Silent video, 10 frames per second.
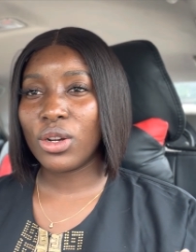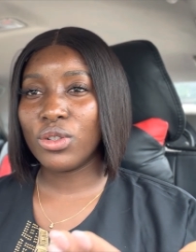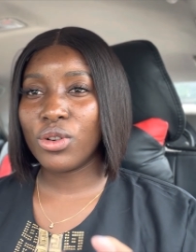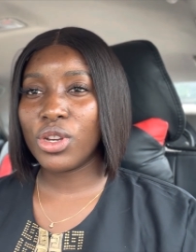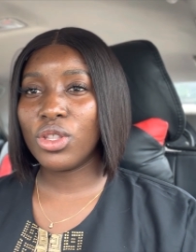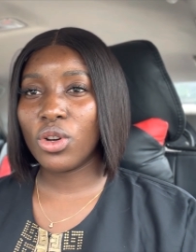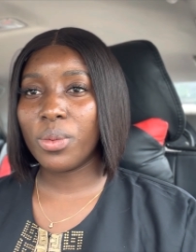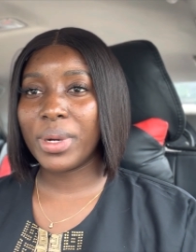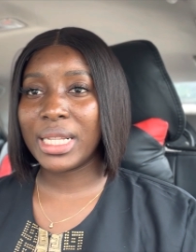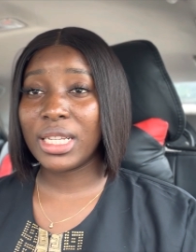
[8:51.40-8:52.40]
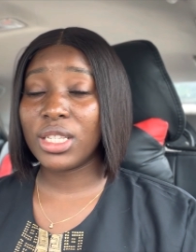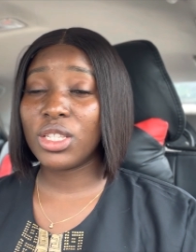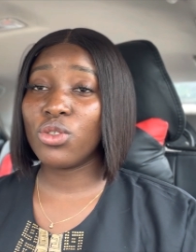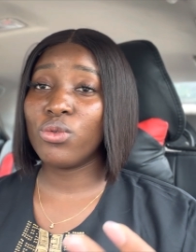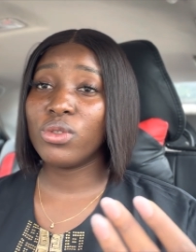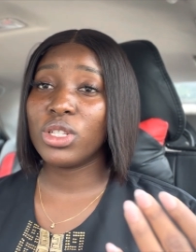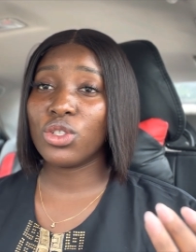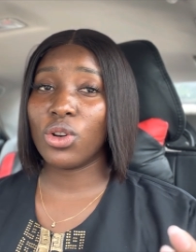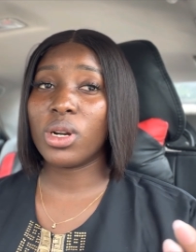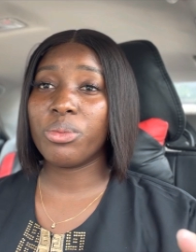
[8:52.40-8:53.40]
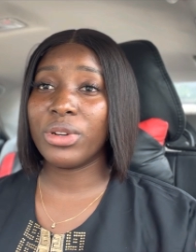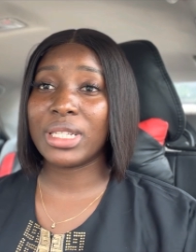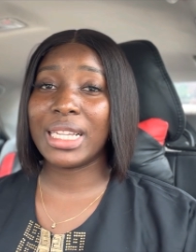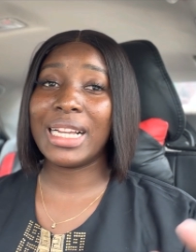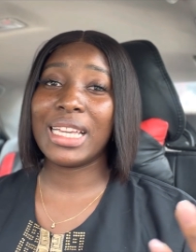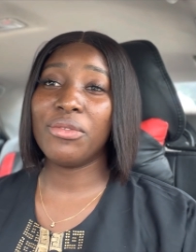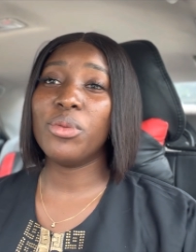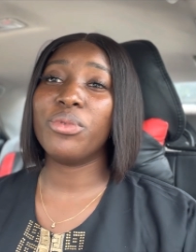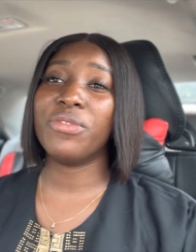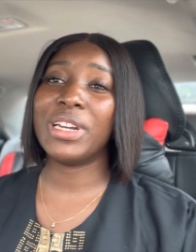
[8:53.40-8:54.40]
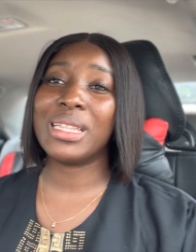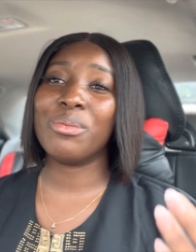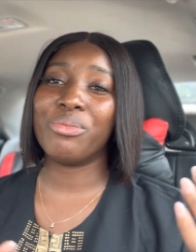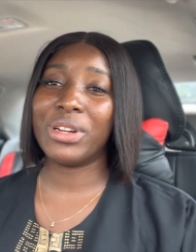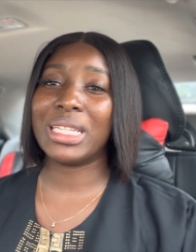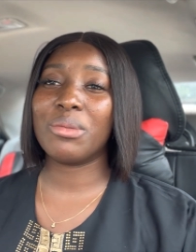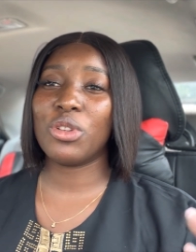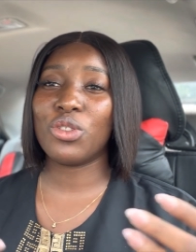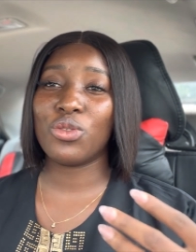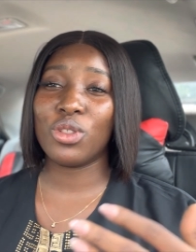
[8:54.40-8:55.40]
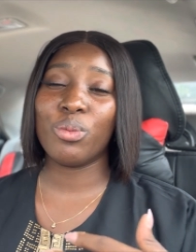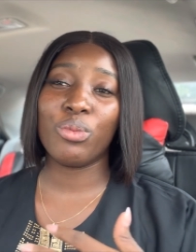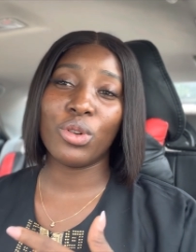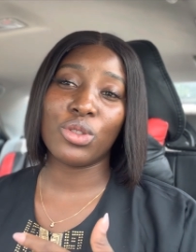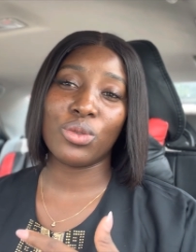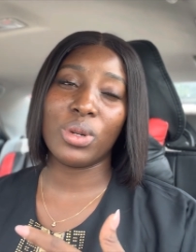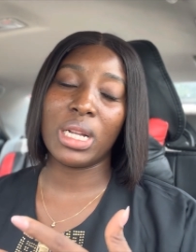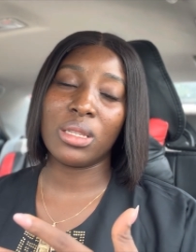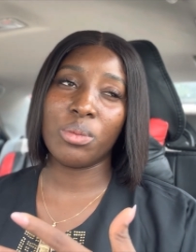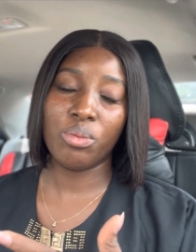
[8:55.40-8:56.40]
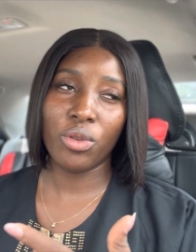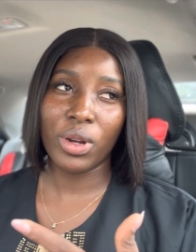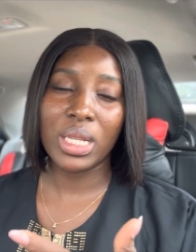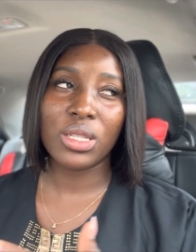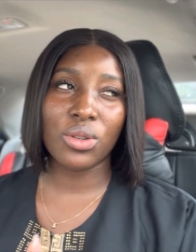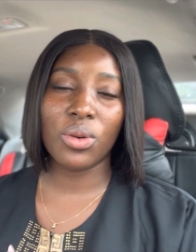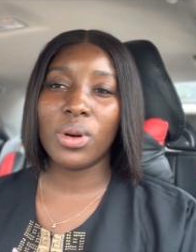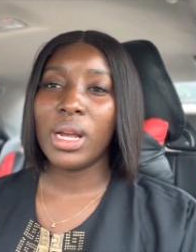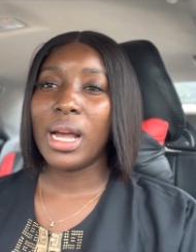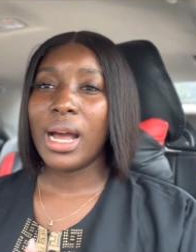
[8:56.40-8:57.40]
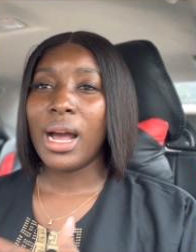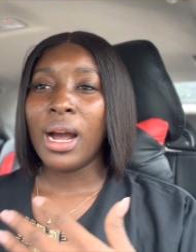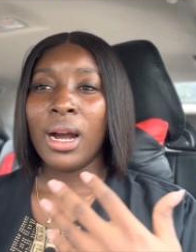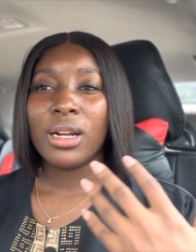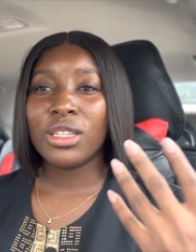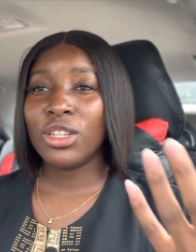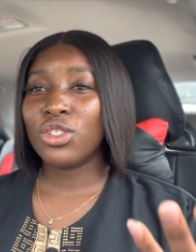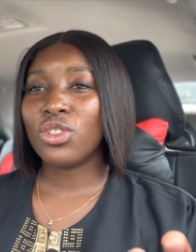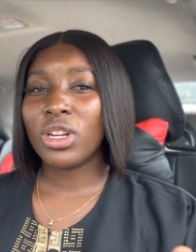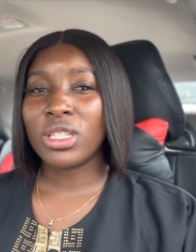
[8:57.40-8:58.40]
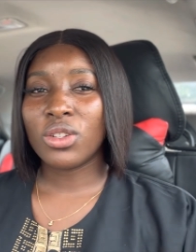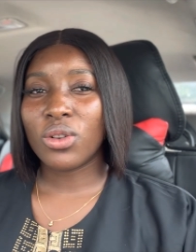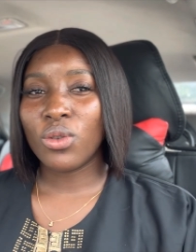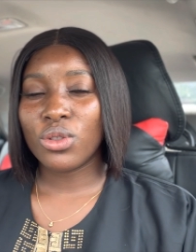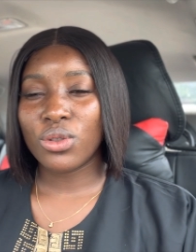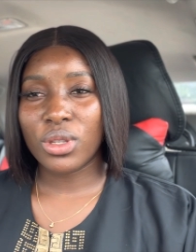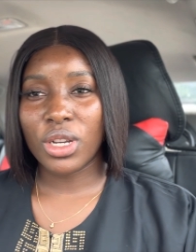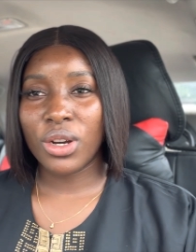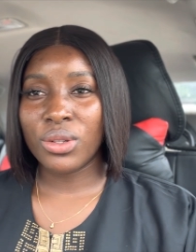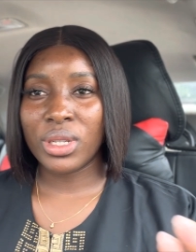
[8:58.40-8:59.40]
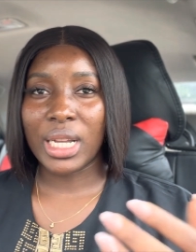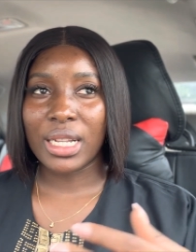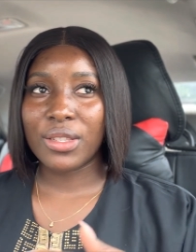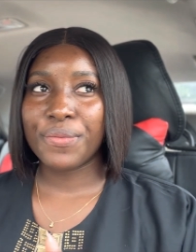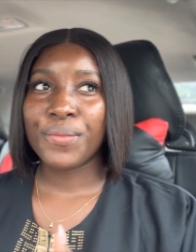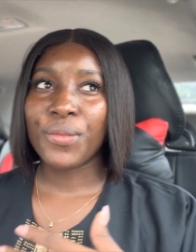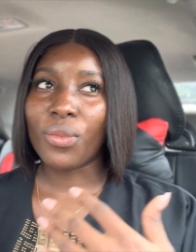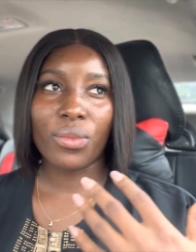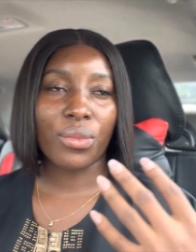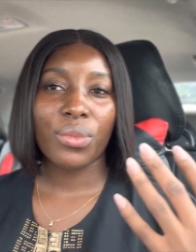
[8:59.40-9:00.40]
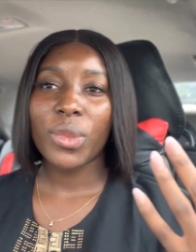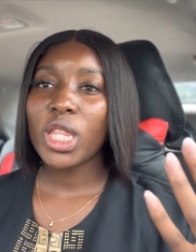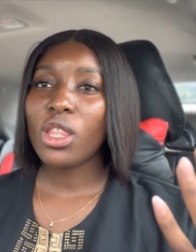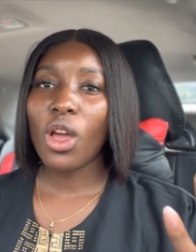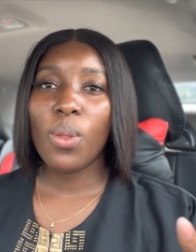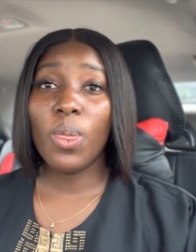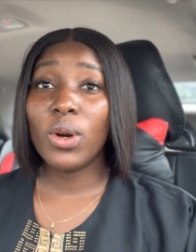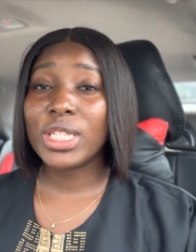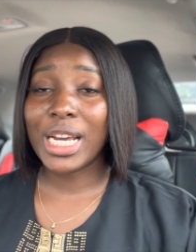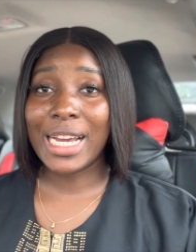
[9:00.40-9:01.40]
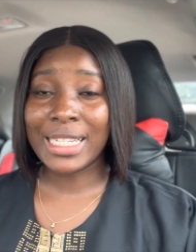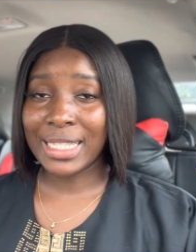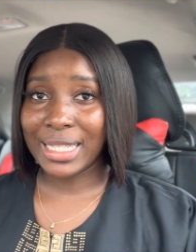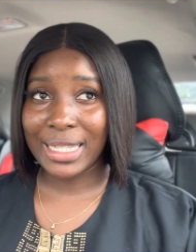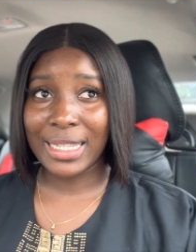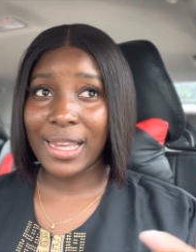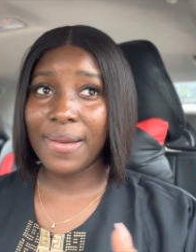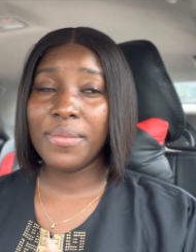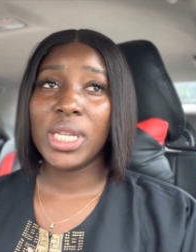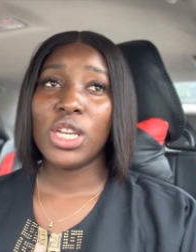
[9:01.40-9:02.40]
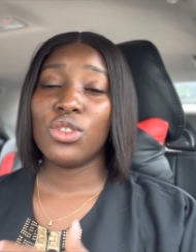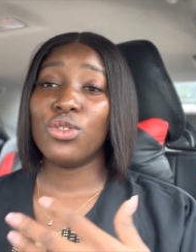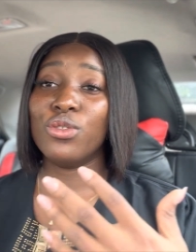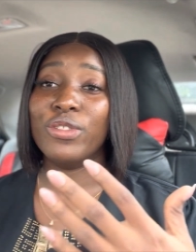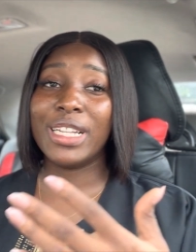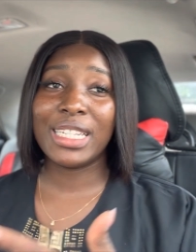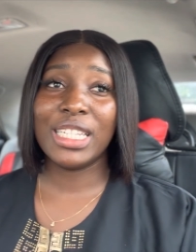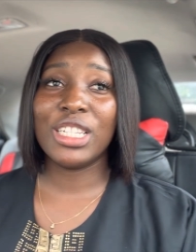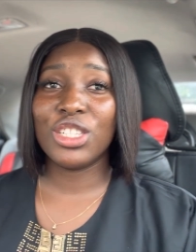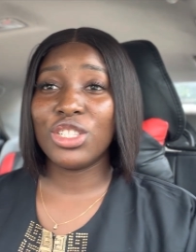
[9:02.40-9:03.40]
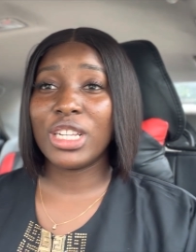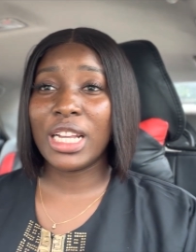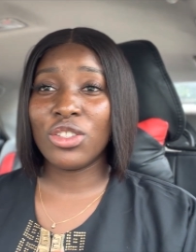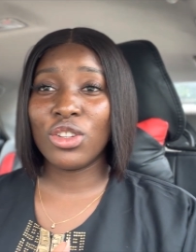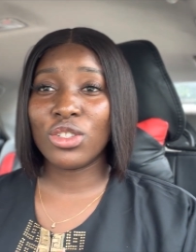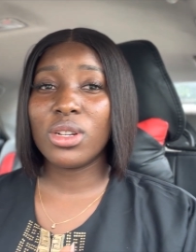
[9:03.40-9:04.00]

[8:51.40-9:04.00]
growing up and they still suck breast. Like they even preferred the breast milk to the bottle at a point. So this just goes to tell you that no child is the same. You raising this child does